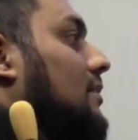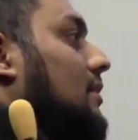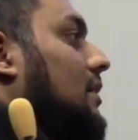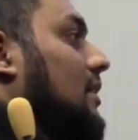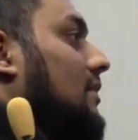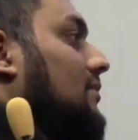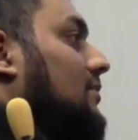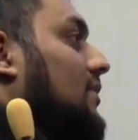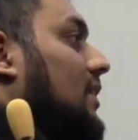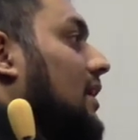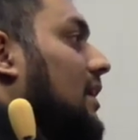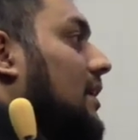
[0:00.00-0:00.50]

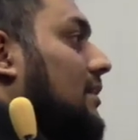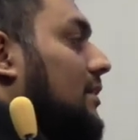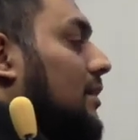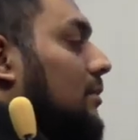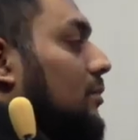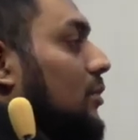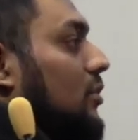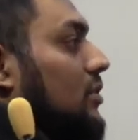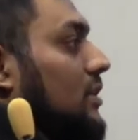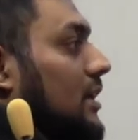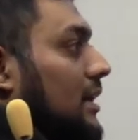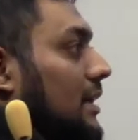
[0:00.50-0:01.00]
If they
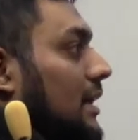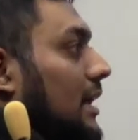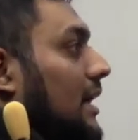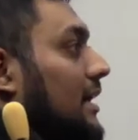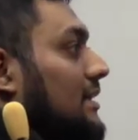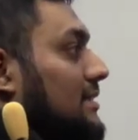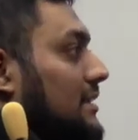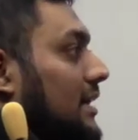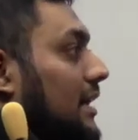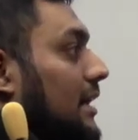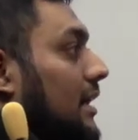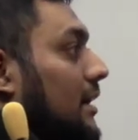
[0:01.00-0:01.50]
both are
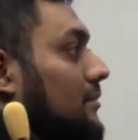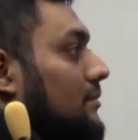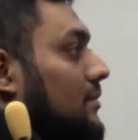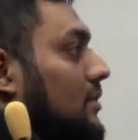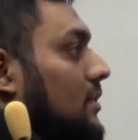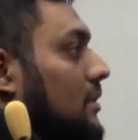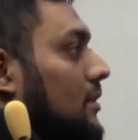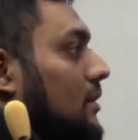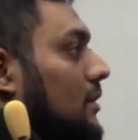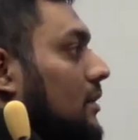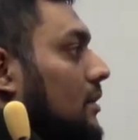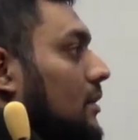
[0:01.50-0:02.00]
class diagrams,
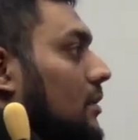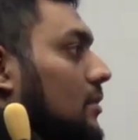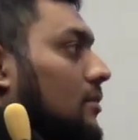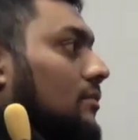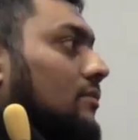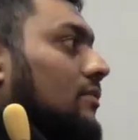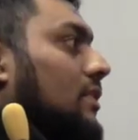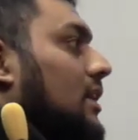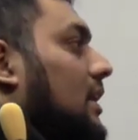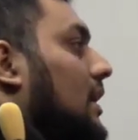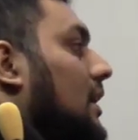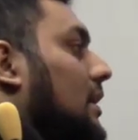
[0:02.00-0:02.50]

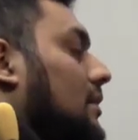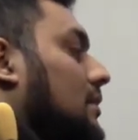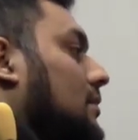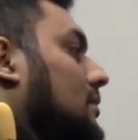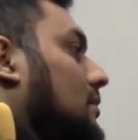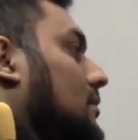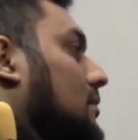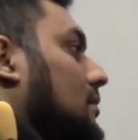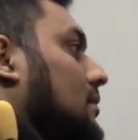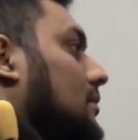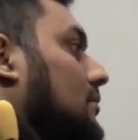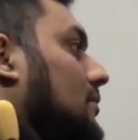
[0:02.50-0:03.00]
we
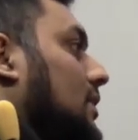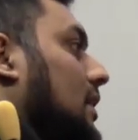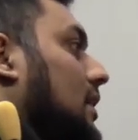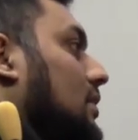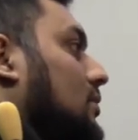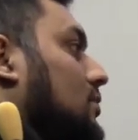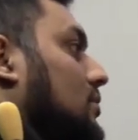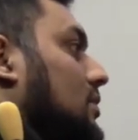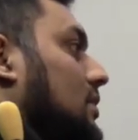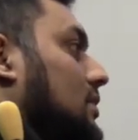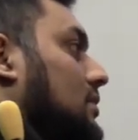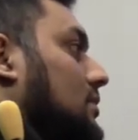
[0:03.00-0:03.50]
can
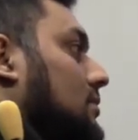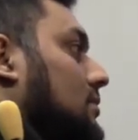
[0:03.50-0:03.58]
do this.